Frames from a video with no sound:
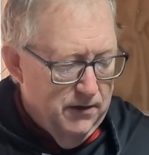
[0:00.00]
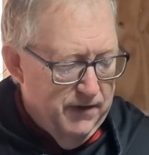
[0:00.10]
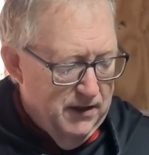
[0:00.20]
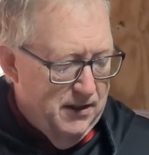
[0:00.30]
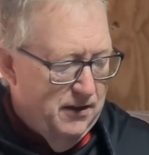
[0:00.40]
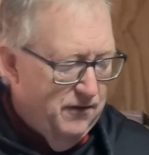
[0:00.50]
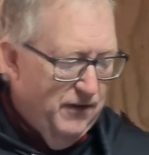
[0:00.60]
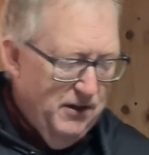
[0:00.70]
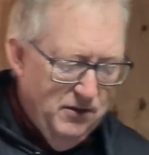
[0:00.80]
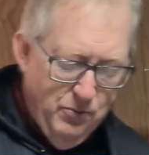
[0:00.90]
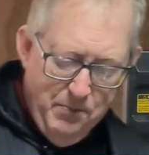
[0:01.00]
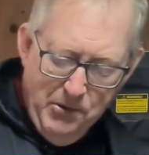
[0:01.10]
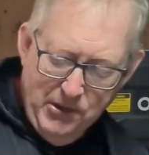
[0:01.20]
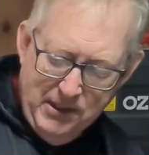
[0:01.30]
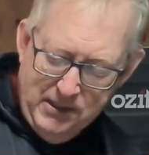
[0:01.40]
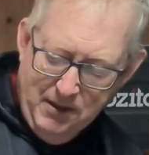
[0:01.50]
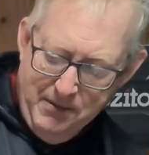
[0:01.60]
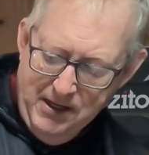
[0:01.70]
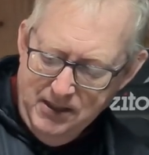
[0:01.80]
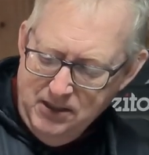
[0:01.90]
So first things first, we put this
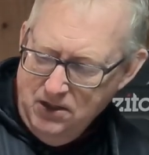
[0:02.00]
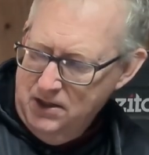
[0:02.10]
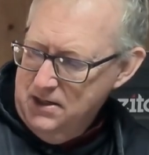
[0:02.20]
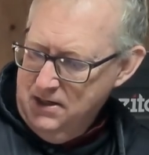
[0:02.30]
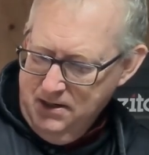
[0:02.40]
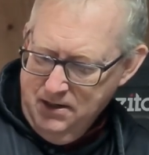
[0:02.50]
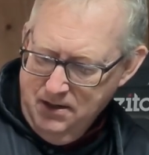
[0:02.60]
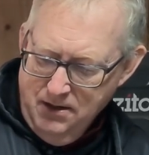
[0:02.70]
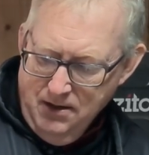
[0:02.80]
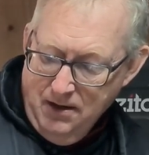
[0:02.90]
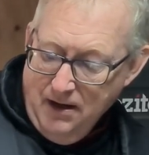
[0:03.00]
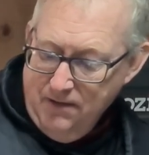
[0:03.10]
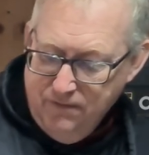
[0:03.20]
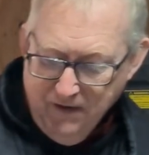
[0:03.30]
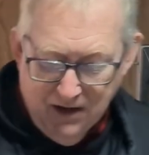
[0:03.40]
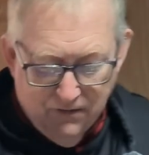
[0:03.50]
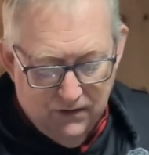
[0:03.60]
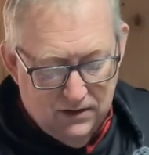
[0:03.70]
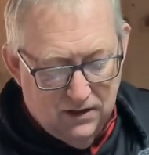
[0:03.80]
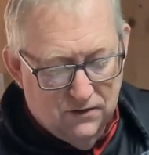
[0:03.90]
up the inside. In fact, the
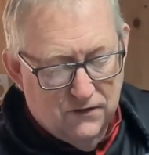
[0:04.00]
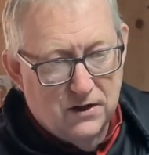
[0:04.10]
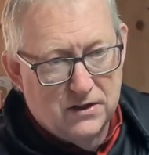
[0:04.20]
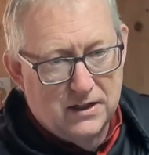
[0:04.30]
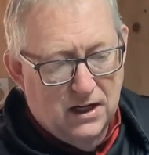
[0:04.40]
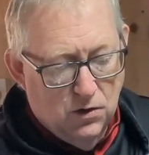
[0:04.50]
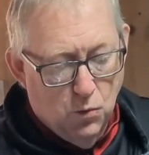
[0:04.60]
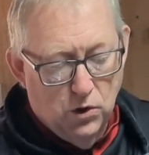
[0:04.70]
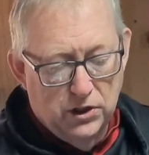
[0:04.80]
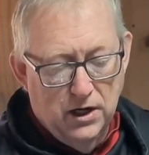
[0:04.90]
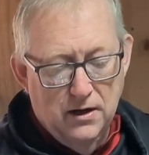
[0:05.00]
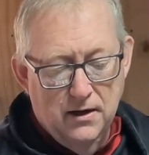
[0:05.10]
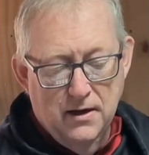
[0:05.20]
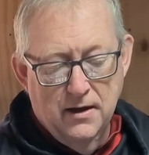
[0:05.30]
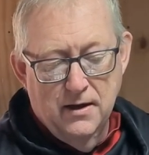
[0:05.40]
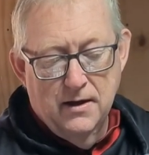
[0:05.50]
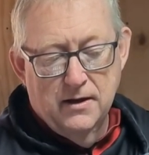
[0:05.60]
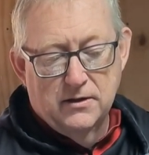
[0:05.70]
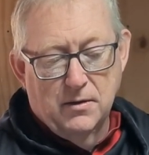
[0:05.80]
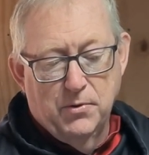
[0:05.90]
first things first, I take a washer.
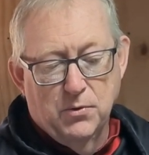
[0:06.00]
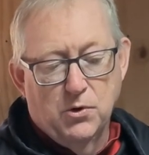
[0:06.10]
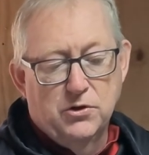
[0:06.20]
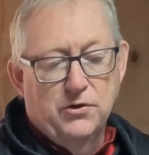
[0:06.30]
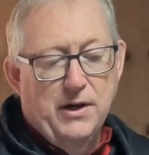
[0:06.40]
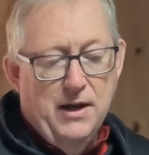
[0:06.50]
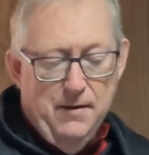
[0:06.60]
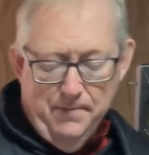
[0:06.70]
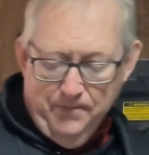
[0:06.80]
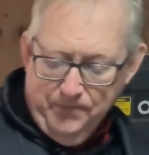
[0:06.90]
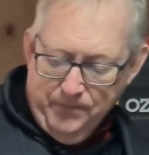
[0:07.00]
I'll put a washer on there.